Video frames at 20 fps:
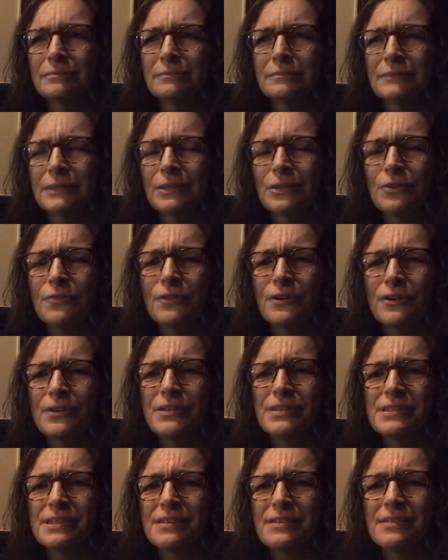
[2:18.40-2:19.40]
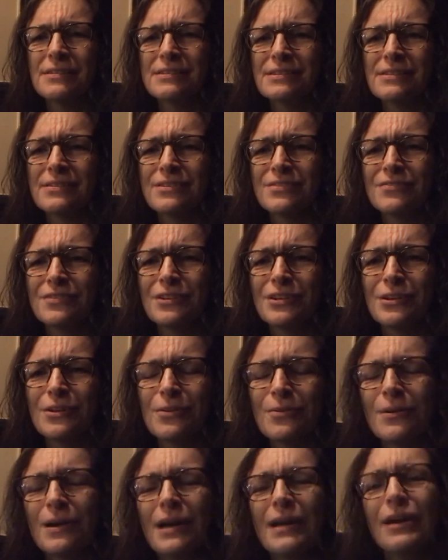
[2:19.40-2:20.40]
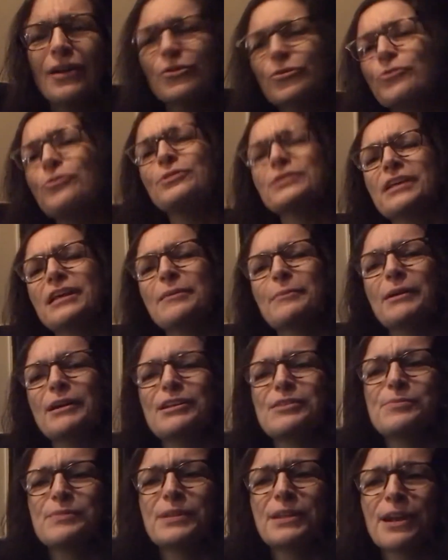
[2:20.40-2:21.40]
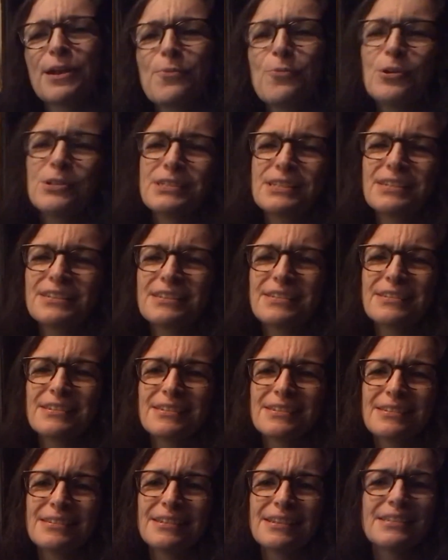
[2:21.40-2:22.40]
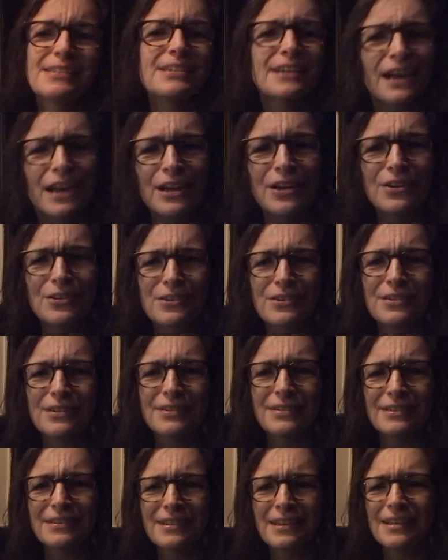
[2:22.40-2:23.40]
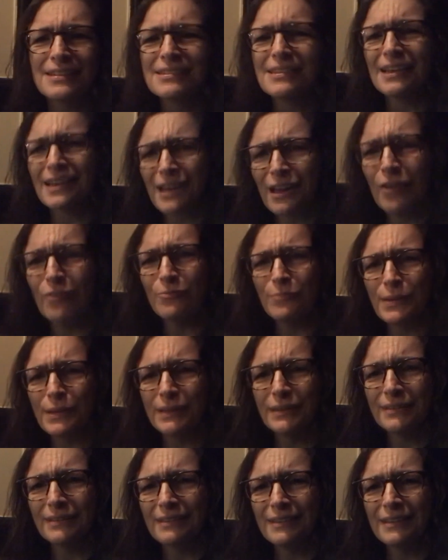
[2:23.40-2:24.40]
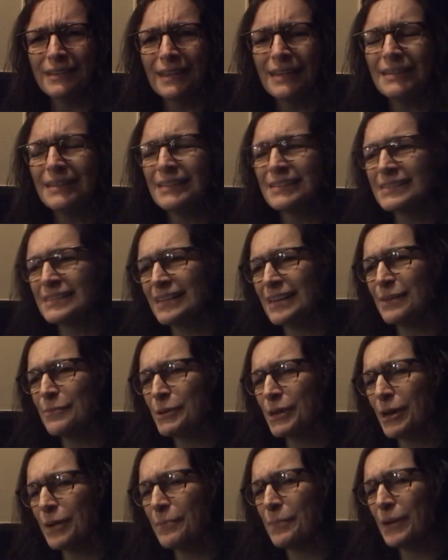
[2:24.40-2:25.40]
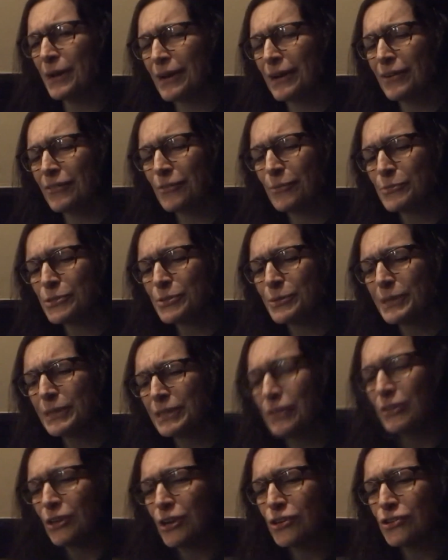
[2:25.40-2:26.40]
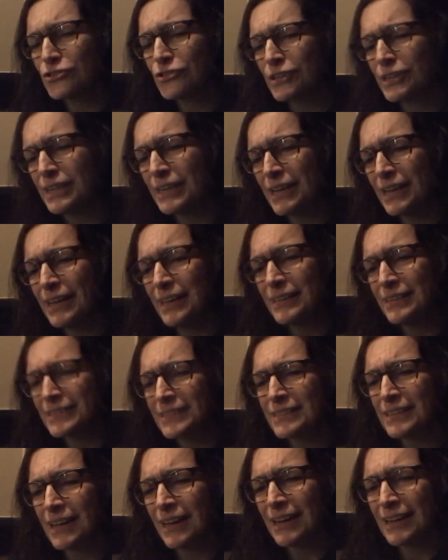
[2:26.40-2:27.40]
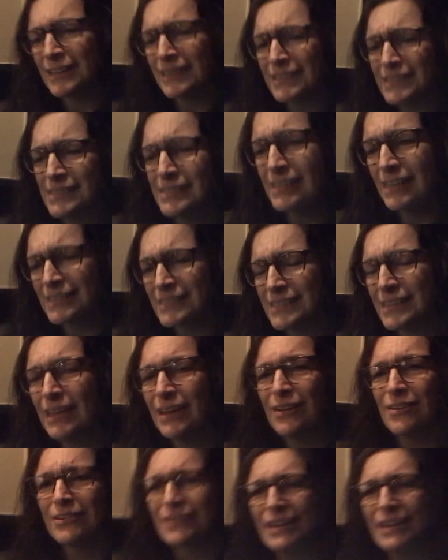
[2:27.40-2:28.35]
I don't know if I already said this in this video. I got through telling my husband that I wasn't as tired as I have been. And then today we got back from doing the laundry and I sat down